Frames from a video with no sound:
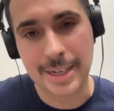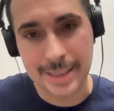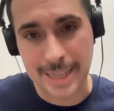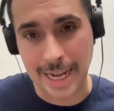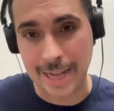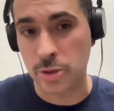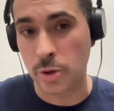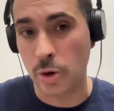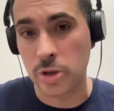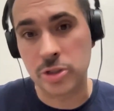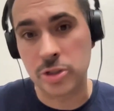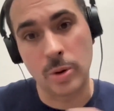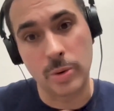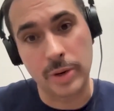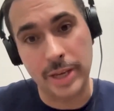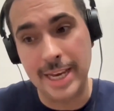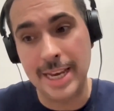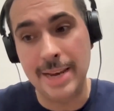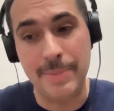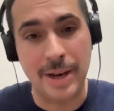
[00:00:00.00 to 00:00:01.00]
also
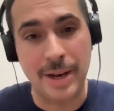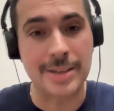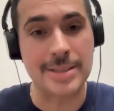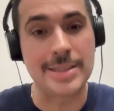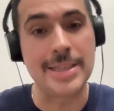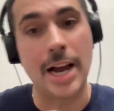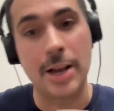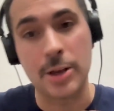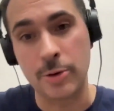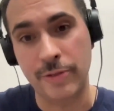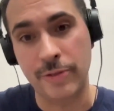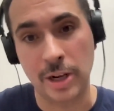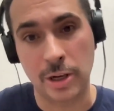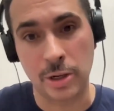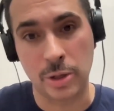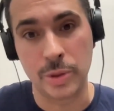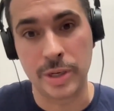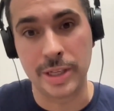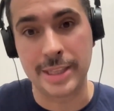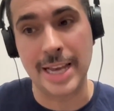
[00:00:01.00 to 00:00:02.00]
key, because now you've
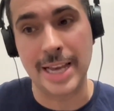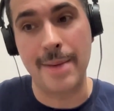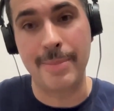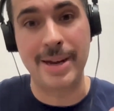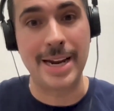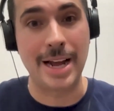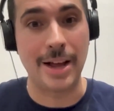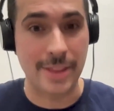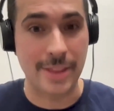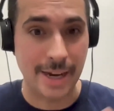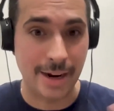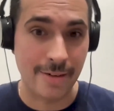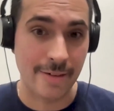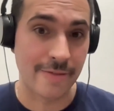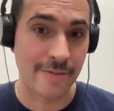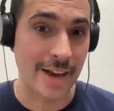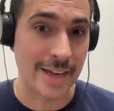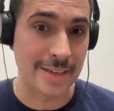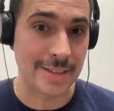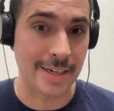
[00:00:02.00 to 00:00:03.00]
included them, and now they're
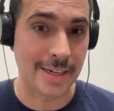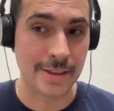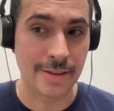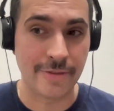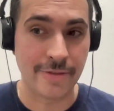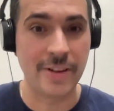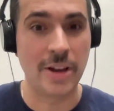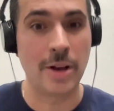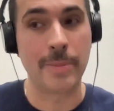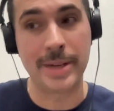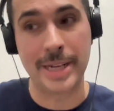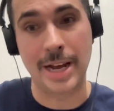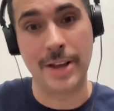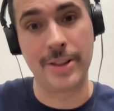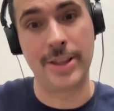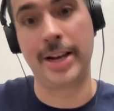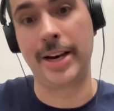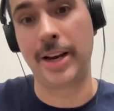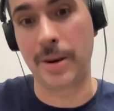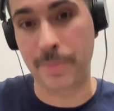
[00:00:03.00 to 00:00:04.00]
invested in the film, and now
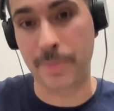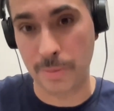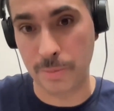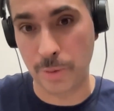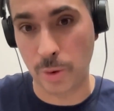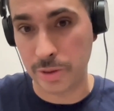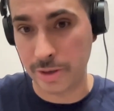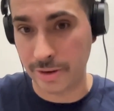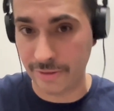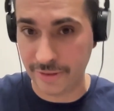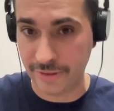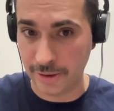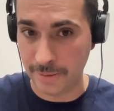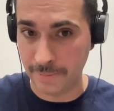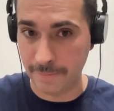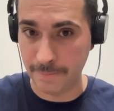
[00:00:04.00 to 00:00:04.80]
they're going to promote your film.